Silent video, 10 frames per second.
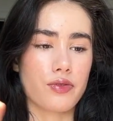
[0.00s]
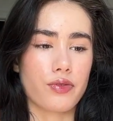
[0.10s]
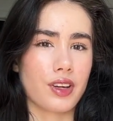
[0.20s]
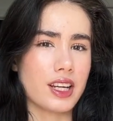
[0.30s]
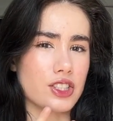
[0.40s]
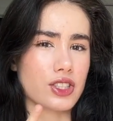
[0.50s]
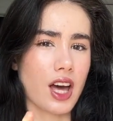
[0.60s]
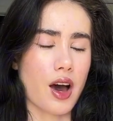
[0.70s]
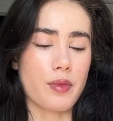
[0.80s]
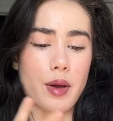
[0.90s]
finish that
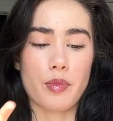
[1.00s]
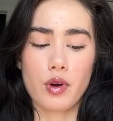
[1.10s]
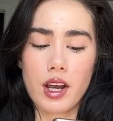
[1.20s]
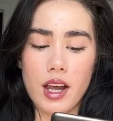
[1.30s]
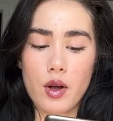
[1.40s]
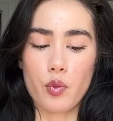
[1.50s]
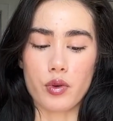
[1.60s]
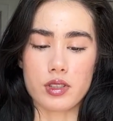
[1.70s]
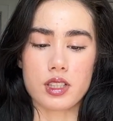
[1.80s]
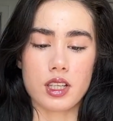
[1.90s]
on my break.
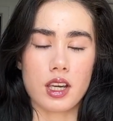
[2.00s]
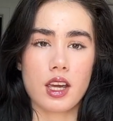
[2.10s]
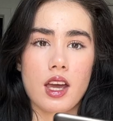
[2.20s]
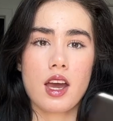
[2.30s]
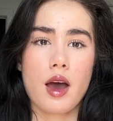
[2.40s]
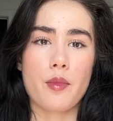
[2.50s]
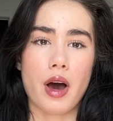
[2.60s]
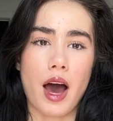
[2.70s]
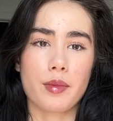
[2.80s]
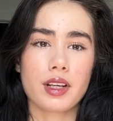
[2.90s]
We'll see.
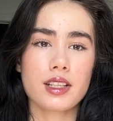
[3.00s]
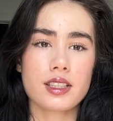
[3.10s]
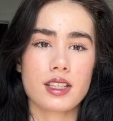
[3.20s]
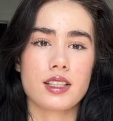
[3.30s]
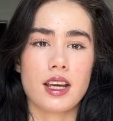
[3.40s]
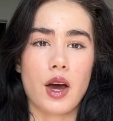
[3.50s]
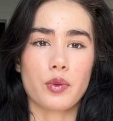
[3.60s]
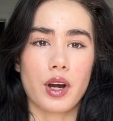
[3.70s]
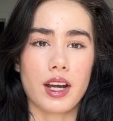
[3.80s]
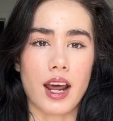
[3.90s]
But I'm gonna sit down
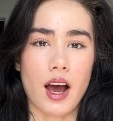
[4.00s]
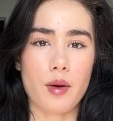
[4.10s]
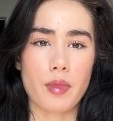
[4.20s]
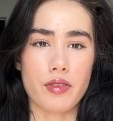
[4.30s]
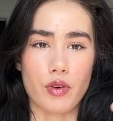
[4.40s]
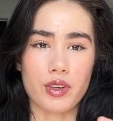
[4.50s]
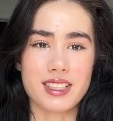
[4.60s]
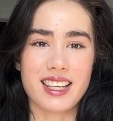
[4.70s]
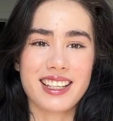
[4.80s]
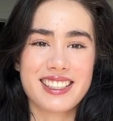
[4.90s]
right now. My phone
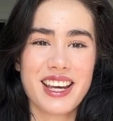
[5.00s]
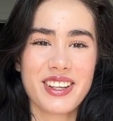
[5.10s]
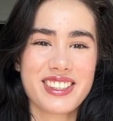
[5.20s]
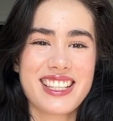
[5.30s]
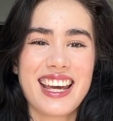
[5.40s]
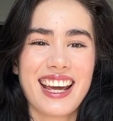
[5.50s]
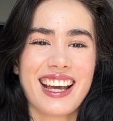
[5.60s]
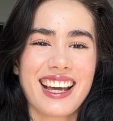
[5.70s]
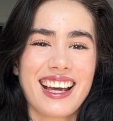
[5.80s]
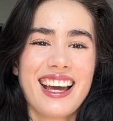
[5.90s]
is like tilting,
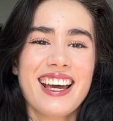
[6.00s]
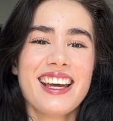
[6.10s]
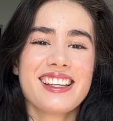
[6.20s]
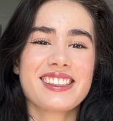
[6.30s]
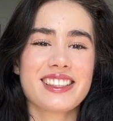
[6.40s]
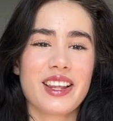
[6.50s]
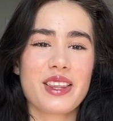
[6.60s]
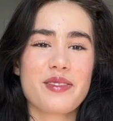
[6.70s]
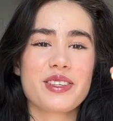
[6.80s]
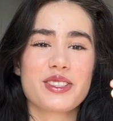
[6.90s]

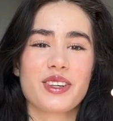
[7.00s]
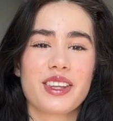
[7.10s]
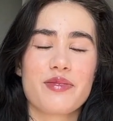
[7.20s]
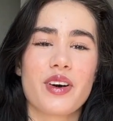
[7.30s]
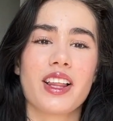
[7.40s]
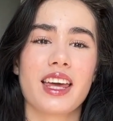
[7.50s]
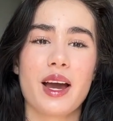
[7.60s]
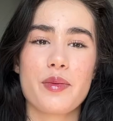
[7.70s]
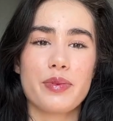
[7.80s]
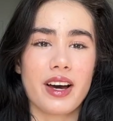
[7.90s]
slowly but surely falling.
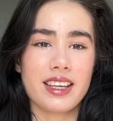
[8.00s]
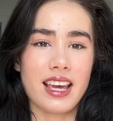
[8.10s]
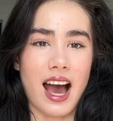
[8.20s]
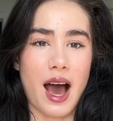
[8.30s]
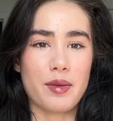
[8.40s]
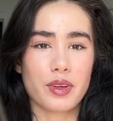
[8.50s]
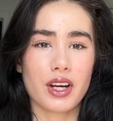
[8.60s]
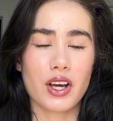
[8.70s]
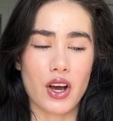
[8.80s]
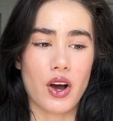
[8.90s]
But yeah, I'm
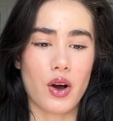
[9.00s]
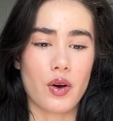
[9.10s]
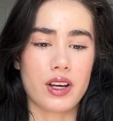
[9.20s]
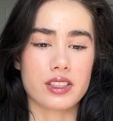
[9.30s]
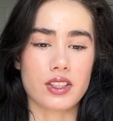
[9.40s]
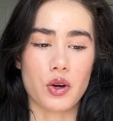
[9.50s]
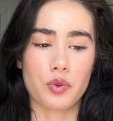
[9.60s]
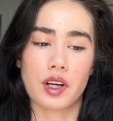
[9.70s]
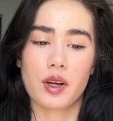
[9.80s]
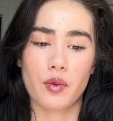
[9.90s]
gonna go and start
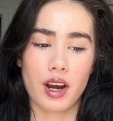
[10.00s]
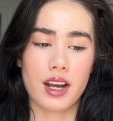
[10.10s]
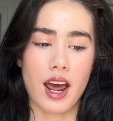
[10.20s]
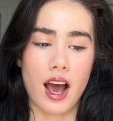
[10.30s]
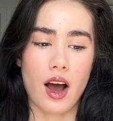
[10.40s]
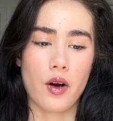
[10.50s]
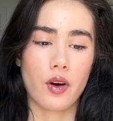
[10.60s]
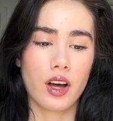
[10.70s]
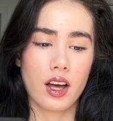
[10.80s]
reading right now